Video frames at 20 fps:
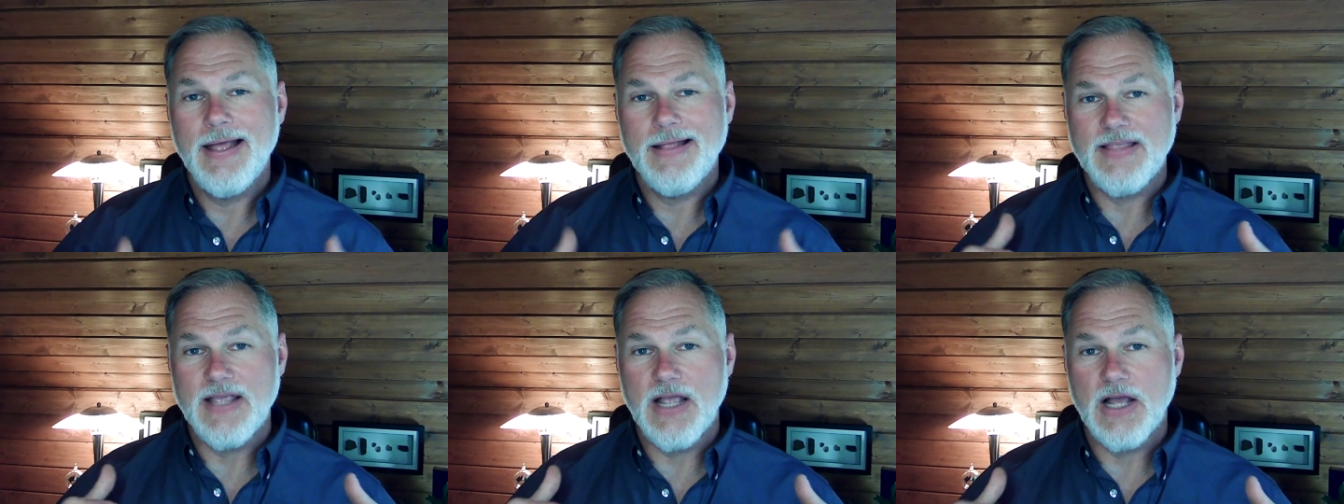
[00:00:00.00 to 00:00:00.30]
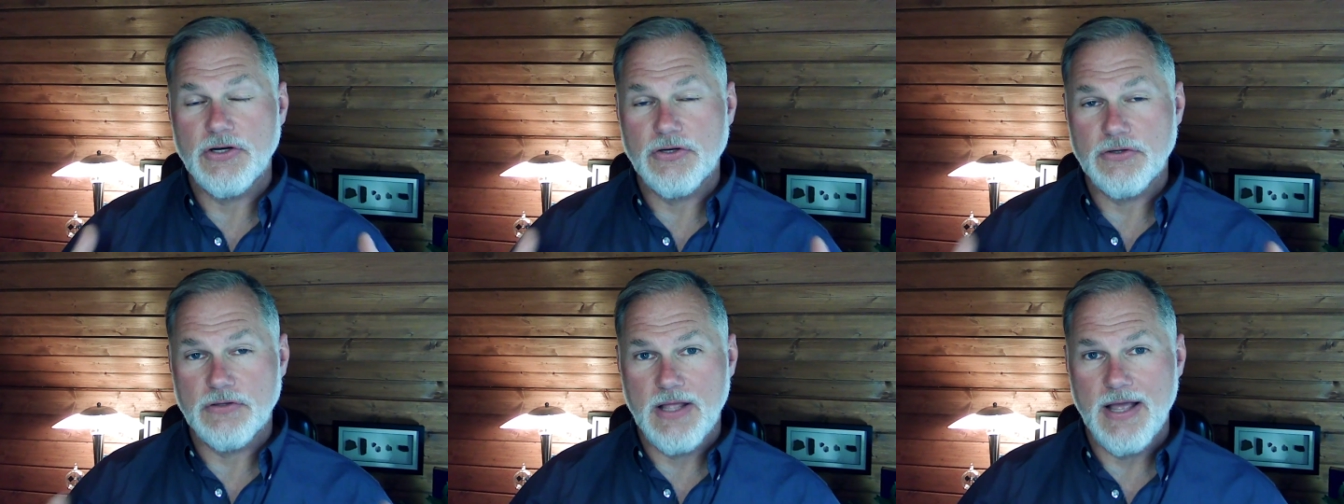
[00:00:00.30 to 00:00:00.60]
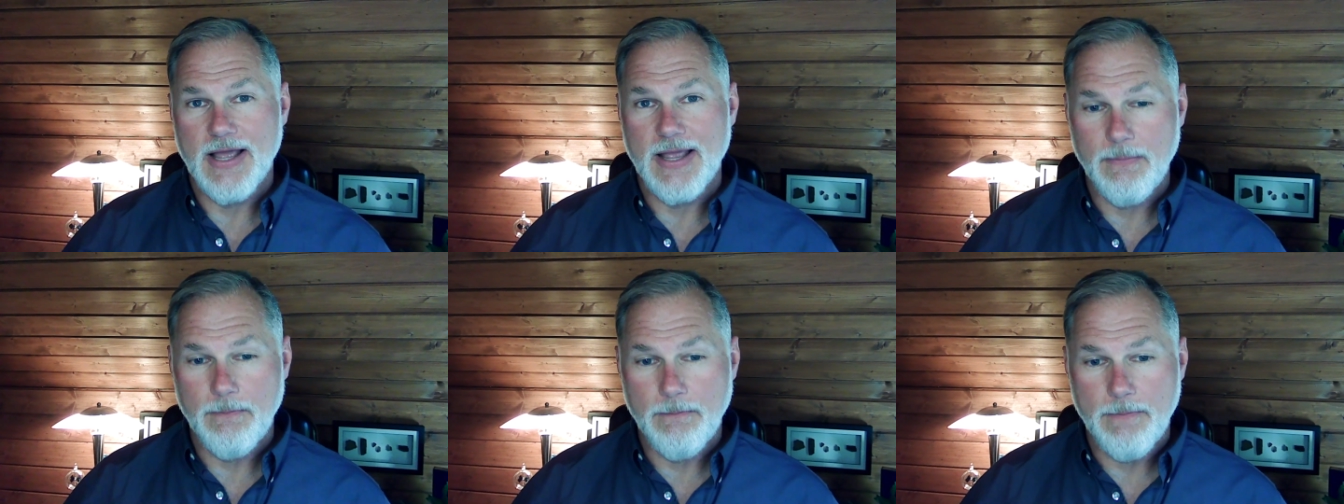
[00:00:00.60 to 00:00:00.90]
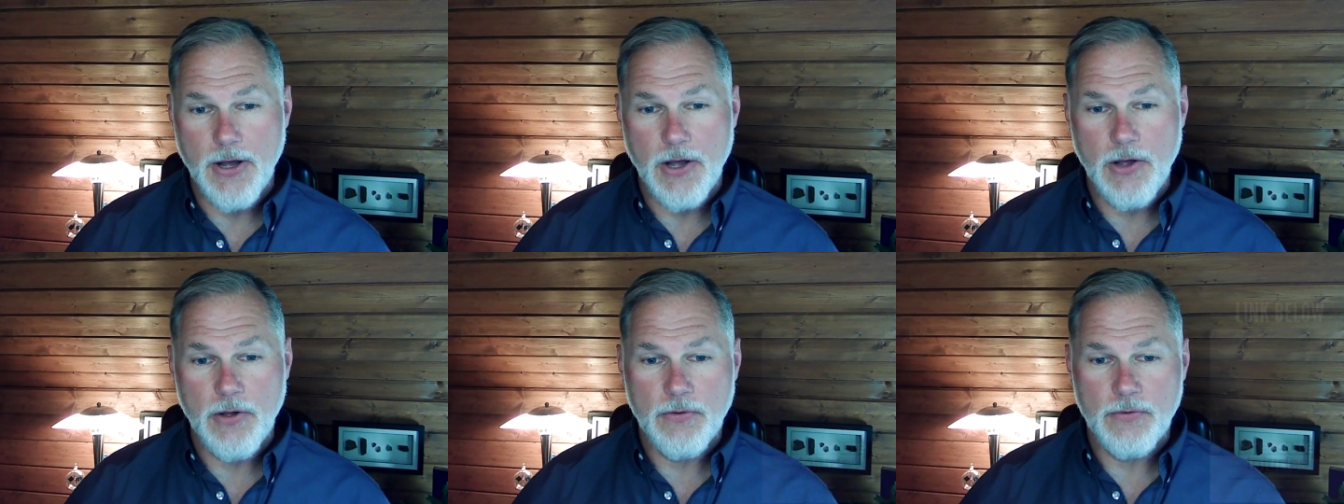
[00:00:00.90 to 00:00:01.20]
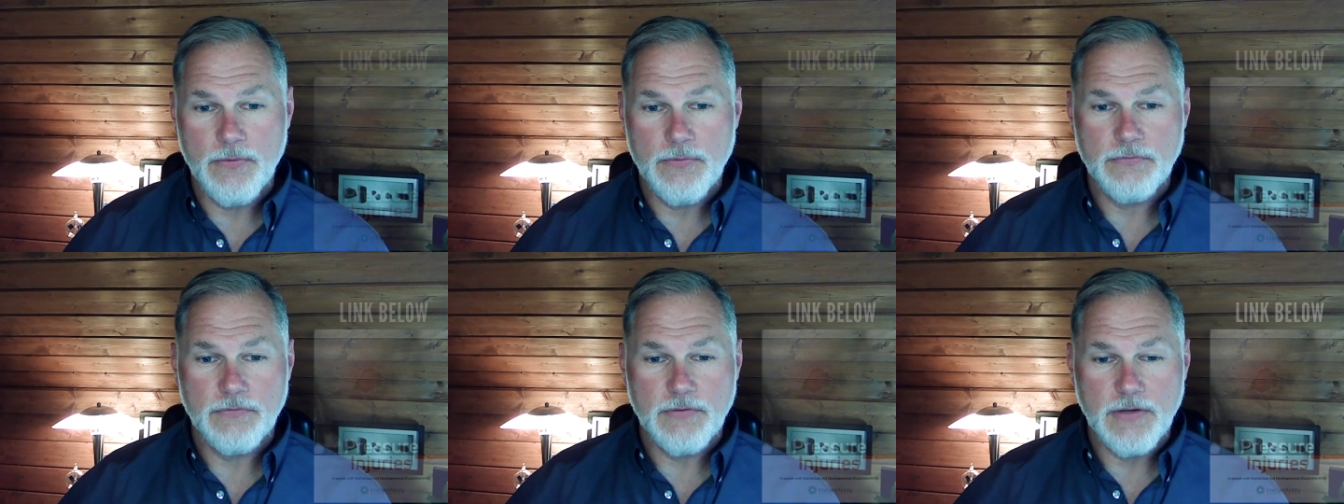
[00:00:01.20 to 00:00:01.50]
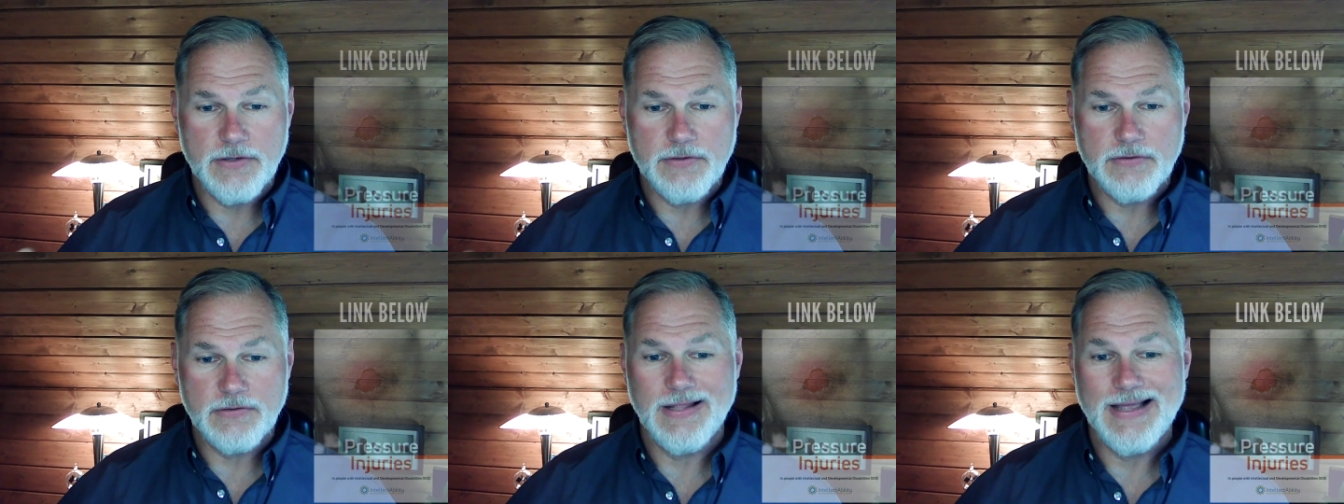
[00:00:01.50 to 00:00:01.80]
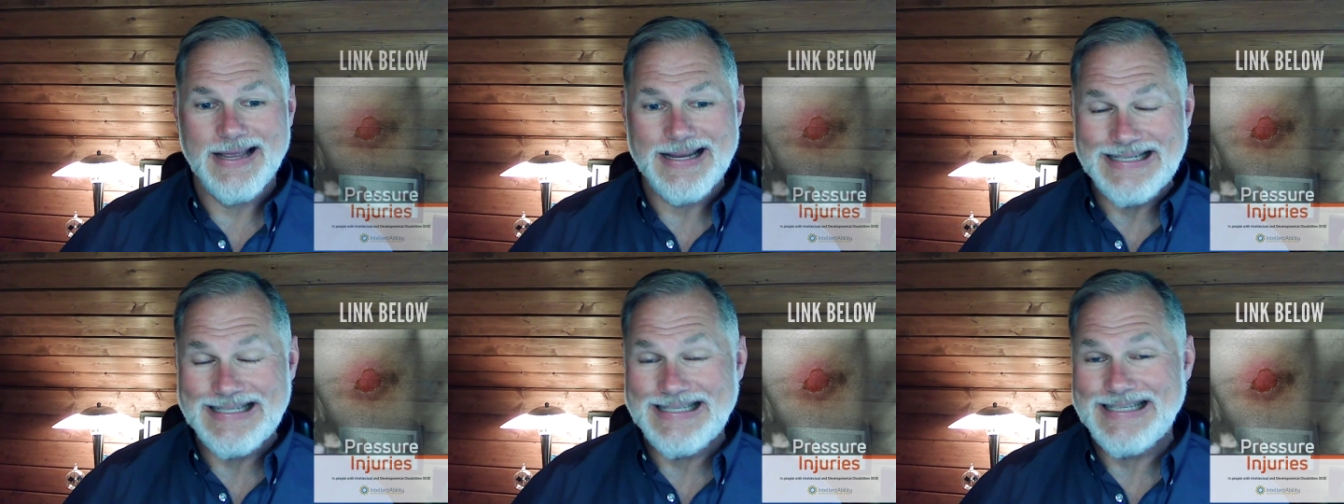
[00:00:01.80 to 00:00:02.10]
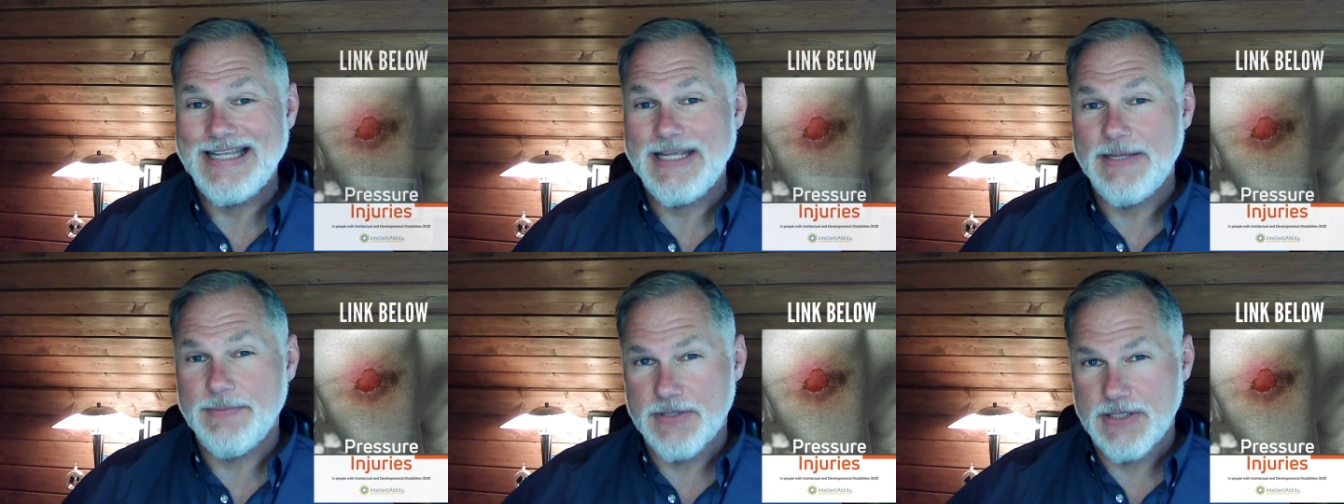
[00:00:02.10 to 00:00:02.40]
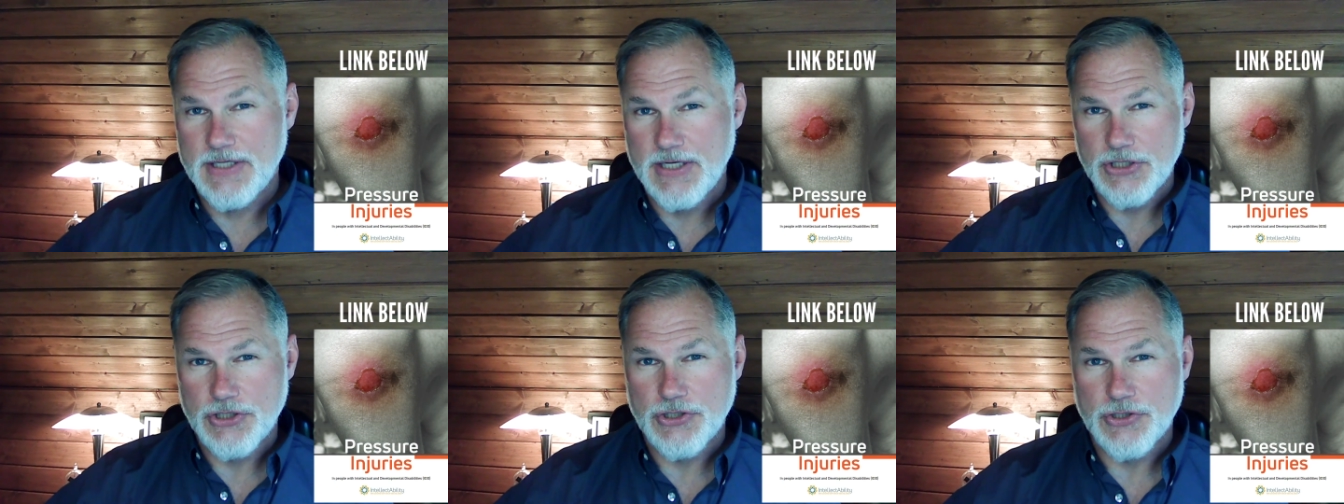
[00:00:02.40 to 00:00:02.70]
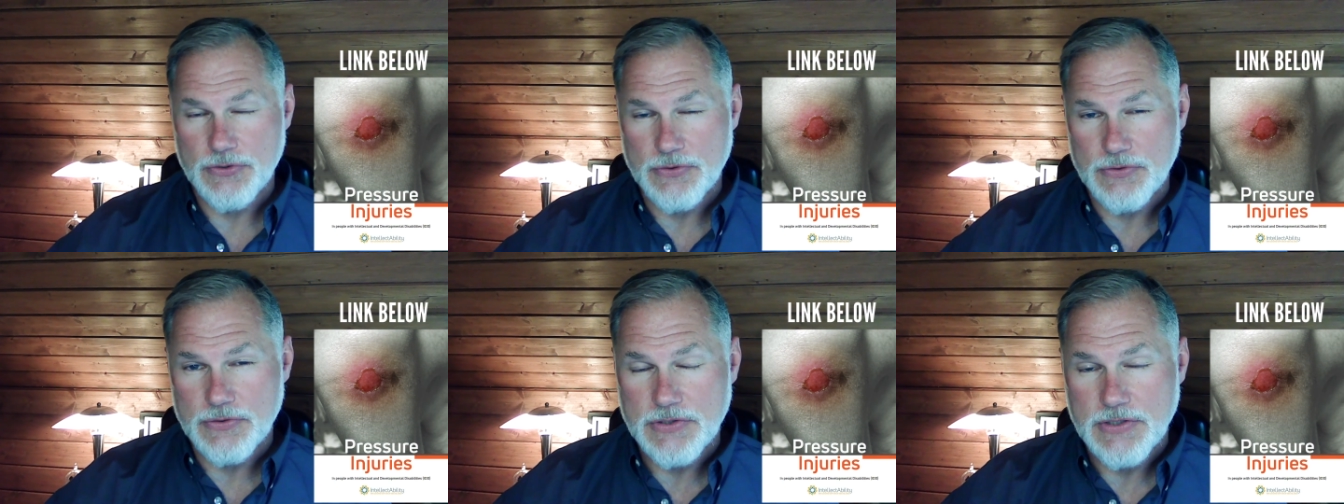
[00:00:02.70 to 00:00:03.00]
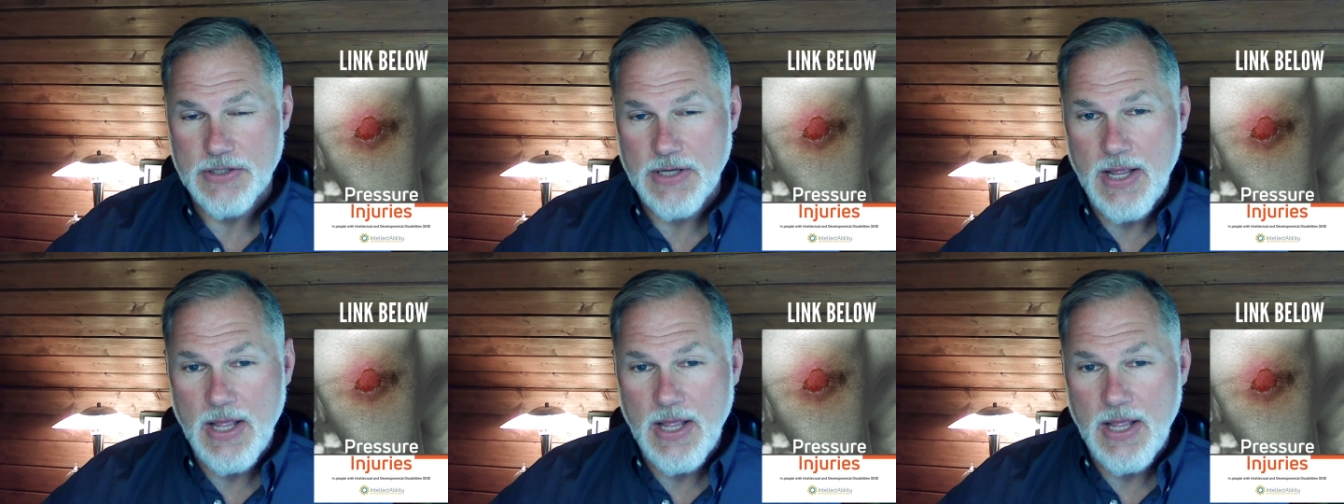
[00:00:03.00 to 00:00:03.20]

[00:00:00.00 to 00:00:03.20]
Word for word: the underlying bones, underlying deep tissues.